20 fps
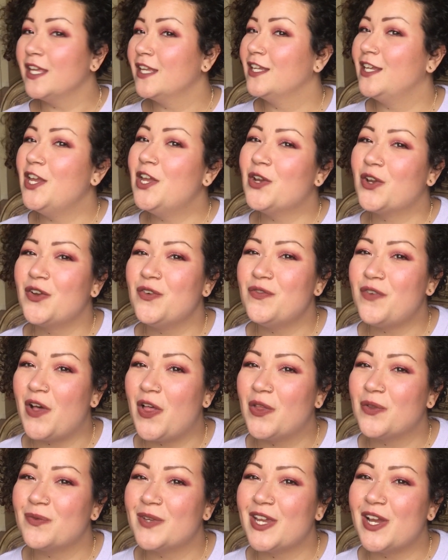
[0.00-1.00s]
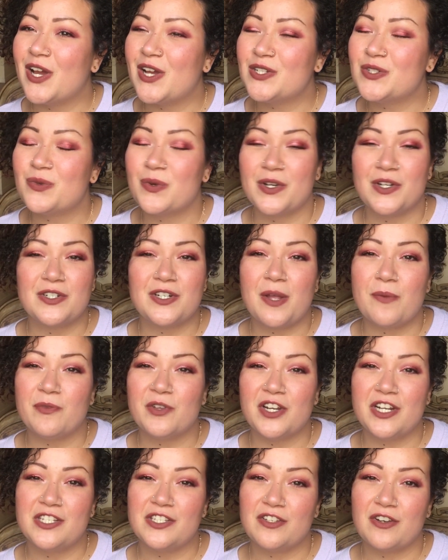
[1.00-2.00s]
You can follow me on Twitter,
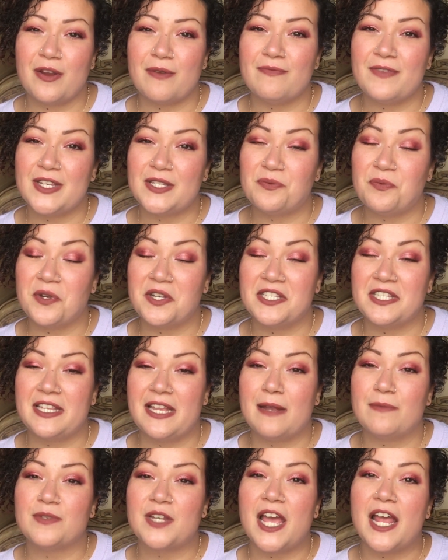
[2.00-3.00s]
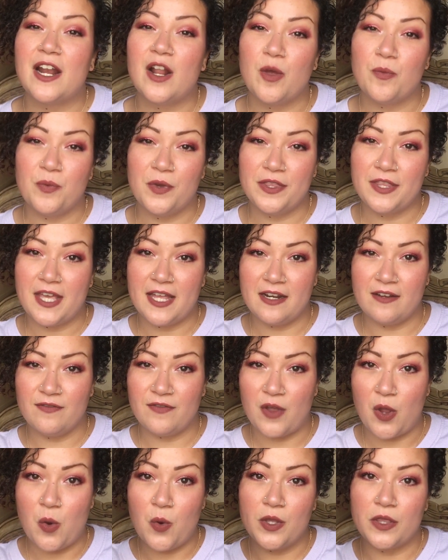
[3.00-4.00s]
Tumblr, Instagram, Facebook, and Snapchat. I'll put that
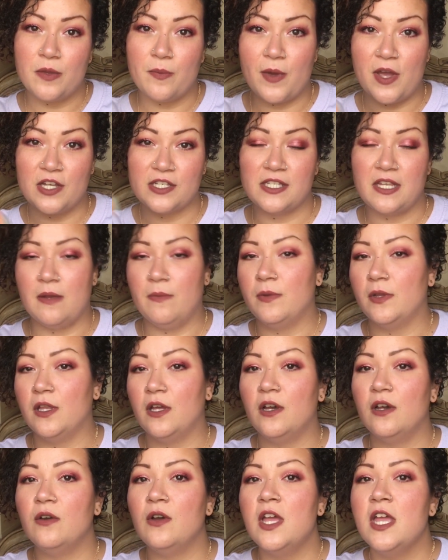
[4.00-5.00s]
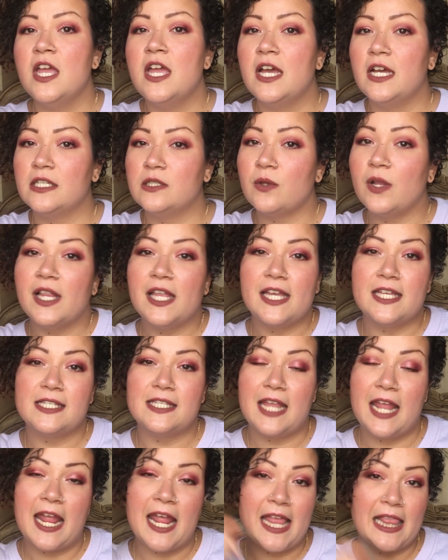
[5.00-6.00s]
info in the box down below, as well
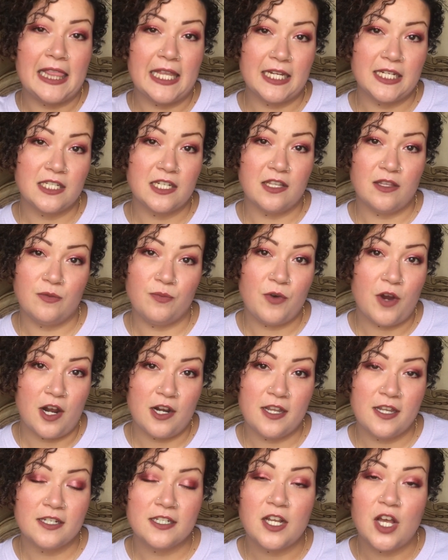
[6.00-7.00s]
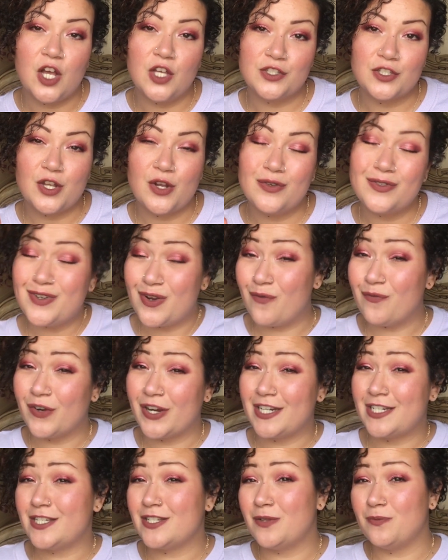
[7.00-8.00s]
as a link to the product. Also, don't
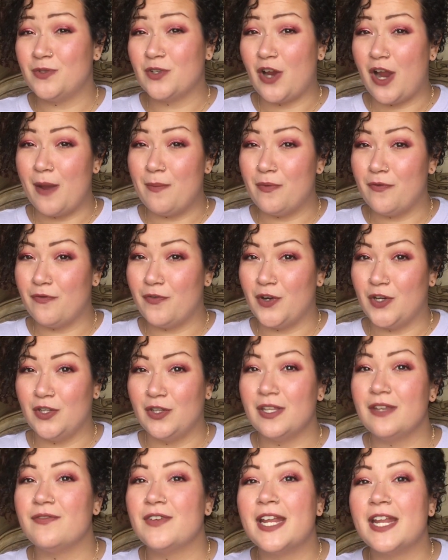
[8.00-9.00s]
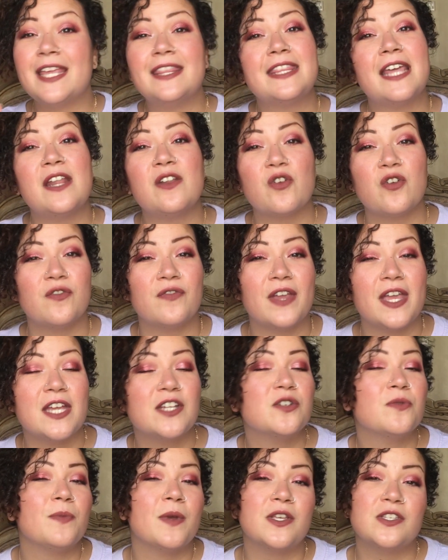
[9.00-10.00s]
forget to subscribe before you leave and hit that
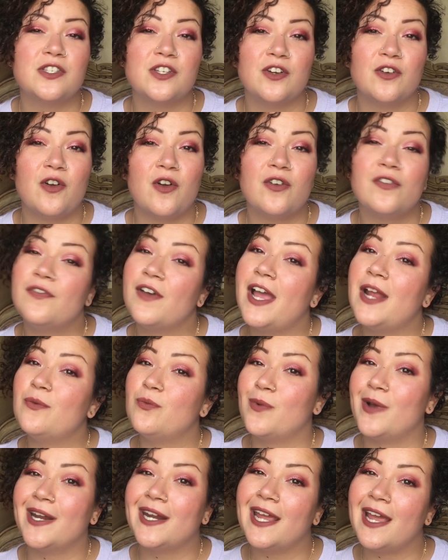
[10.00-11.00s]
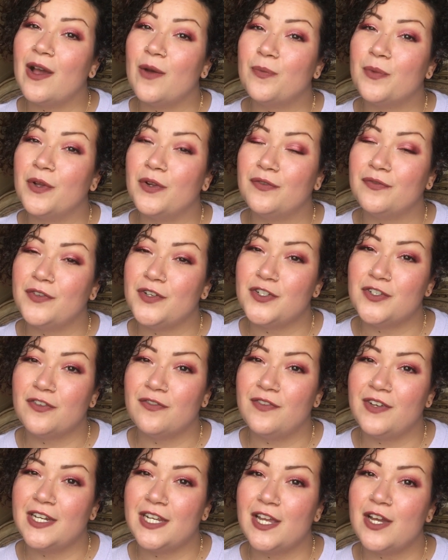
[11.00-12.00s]
notification bell so you're notified when I upload
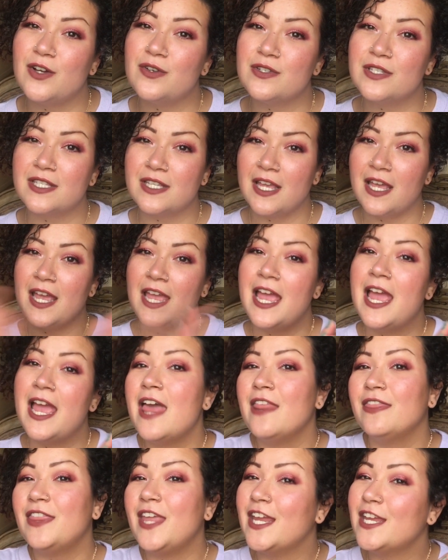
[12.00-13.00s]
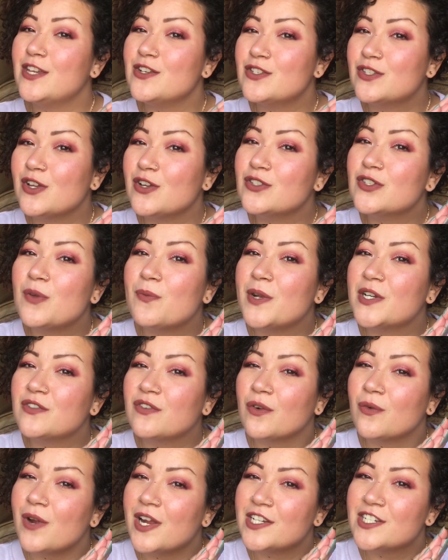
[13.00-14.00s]
future videos. Thank you so much
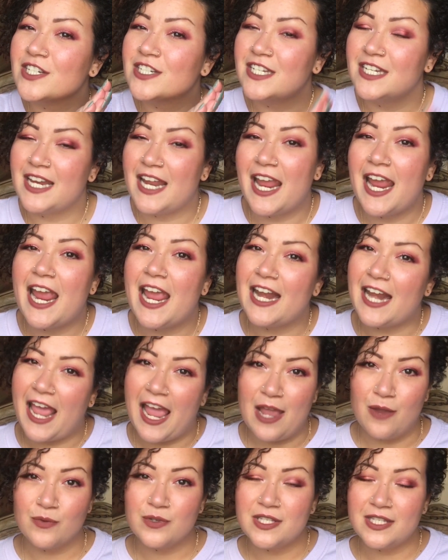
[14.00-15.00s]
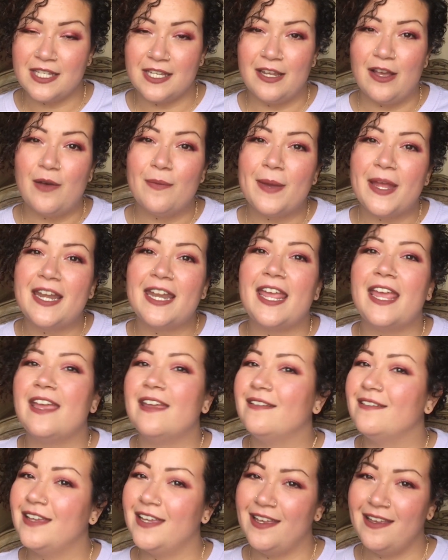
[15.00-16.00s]
for watching today, and I will see y'all
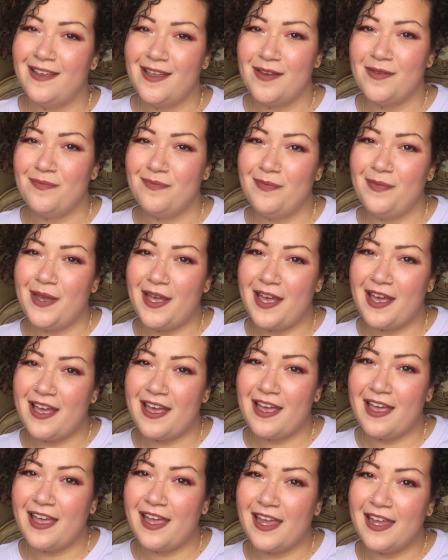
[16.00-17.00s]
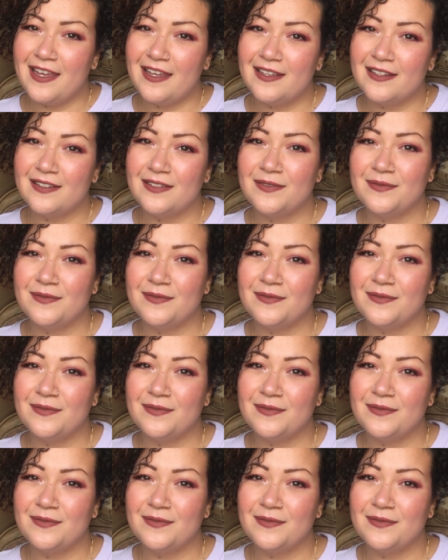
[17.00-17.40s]
Monday. Bye.